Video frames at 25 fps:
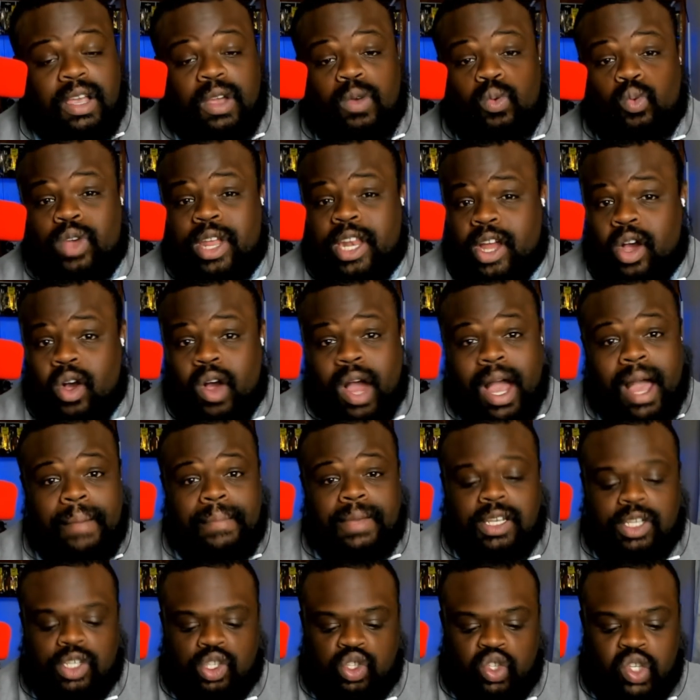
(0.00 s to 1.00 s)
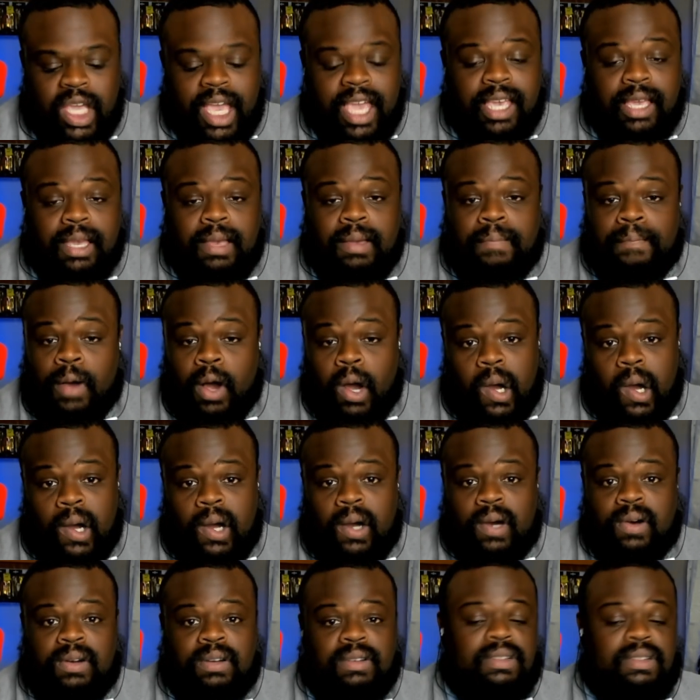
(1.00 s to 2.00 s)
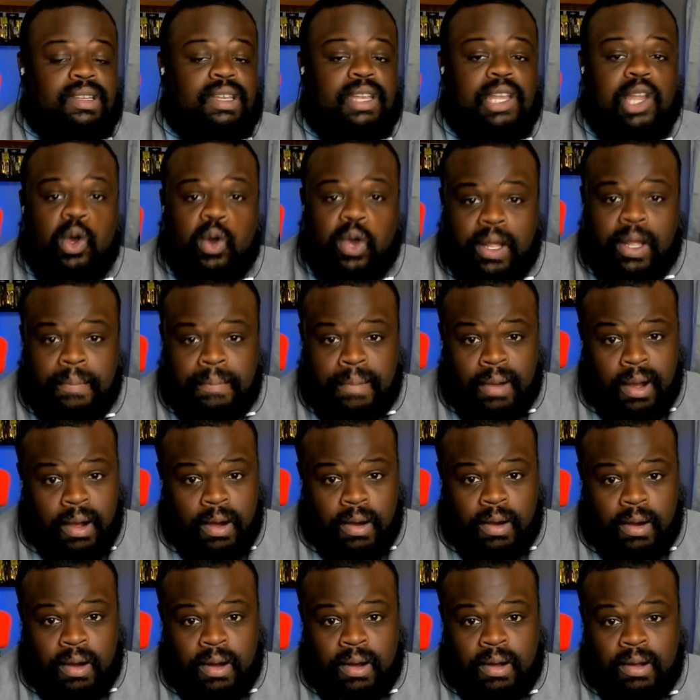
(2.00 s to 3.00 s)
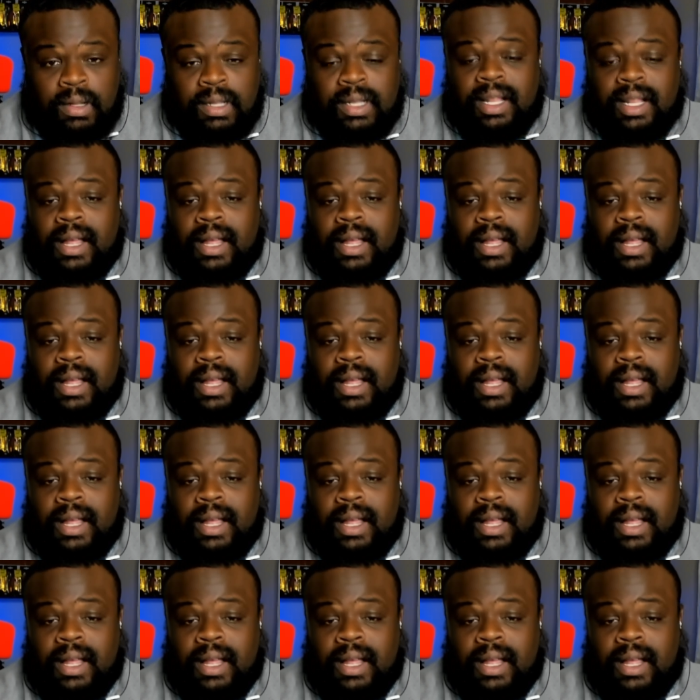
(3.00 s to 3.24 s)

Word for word: We know how much Jake Paul, Logan Paul,